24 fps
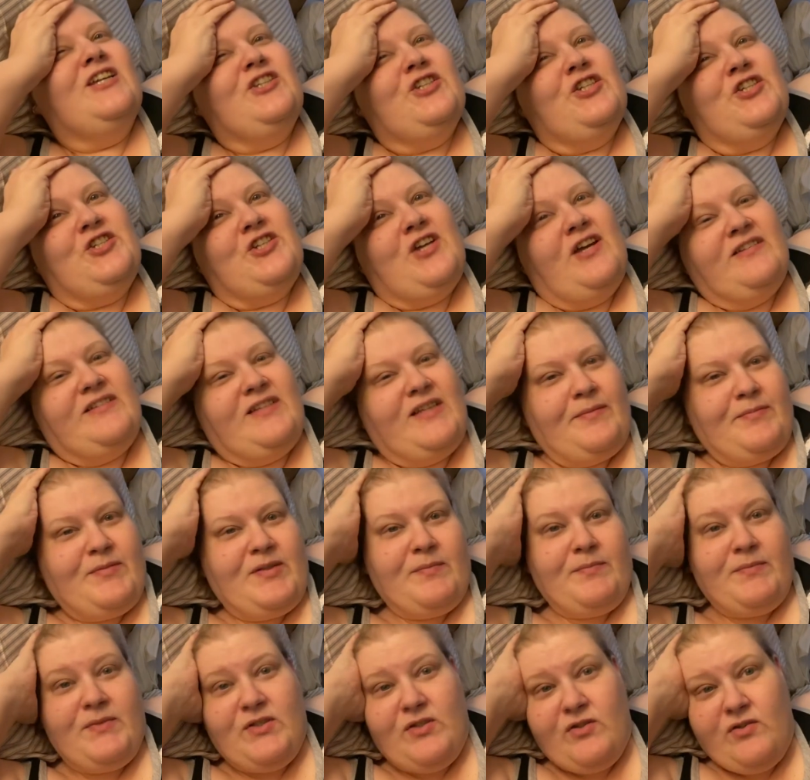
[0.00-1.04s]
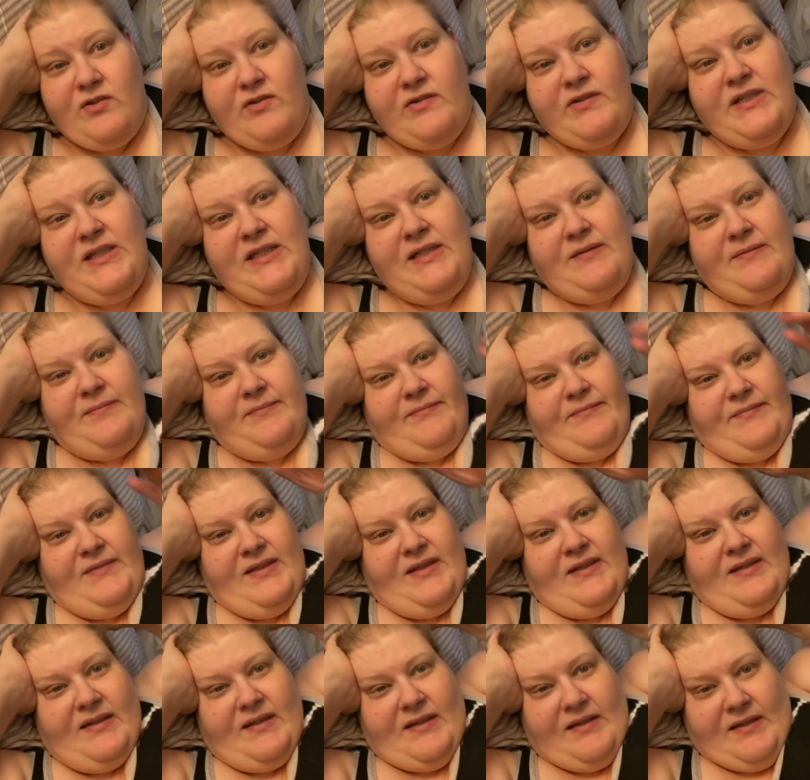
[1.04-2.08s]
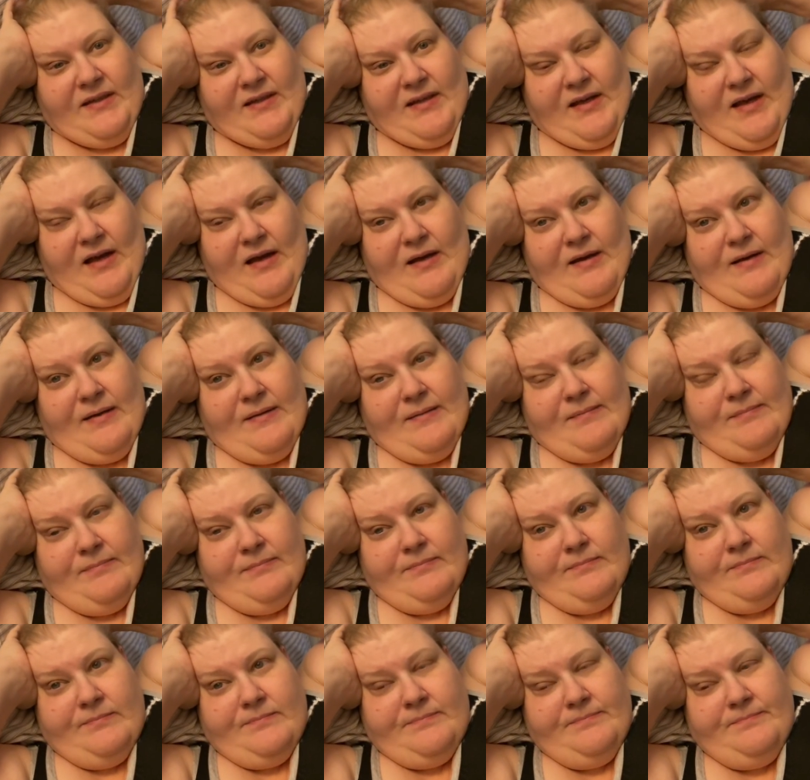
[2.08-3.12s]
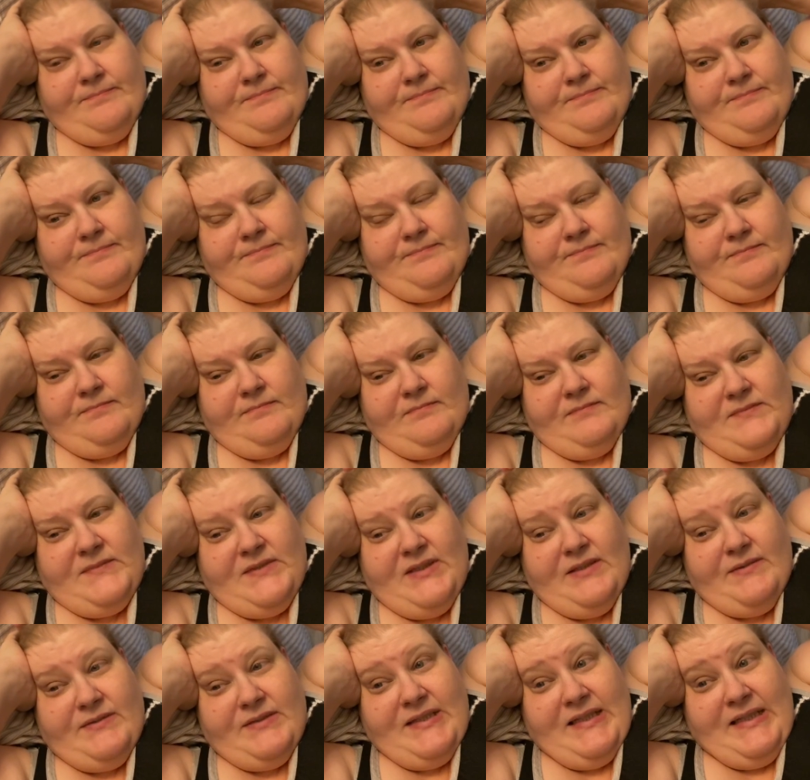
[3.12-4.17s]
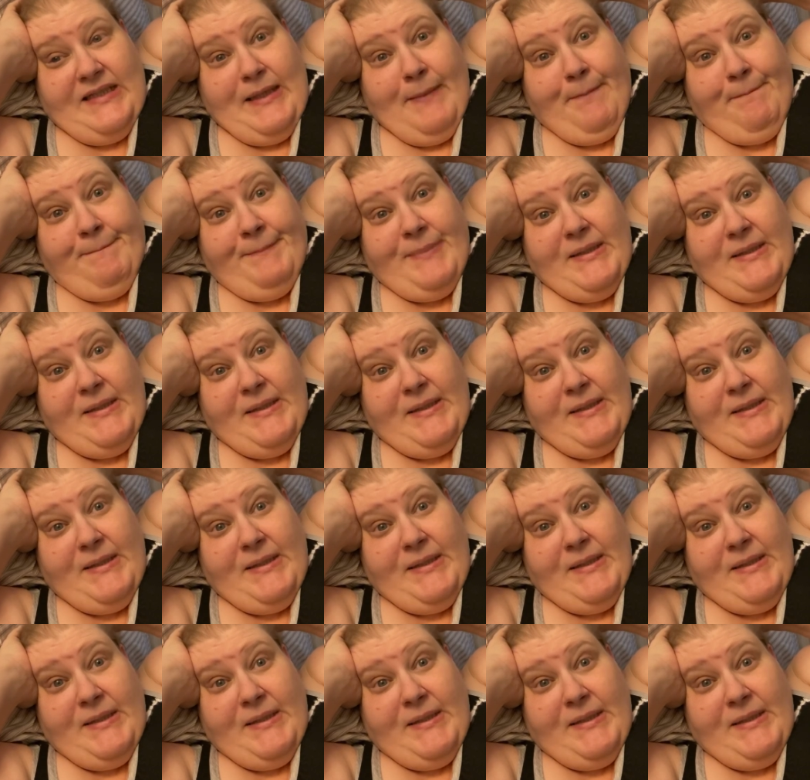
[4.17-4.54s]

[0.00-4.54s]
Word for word: she chalked it up to Missouri. Um, and I was like, yep.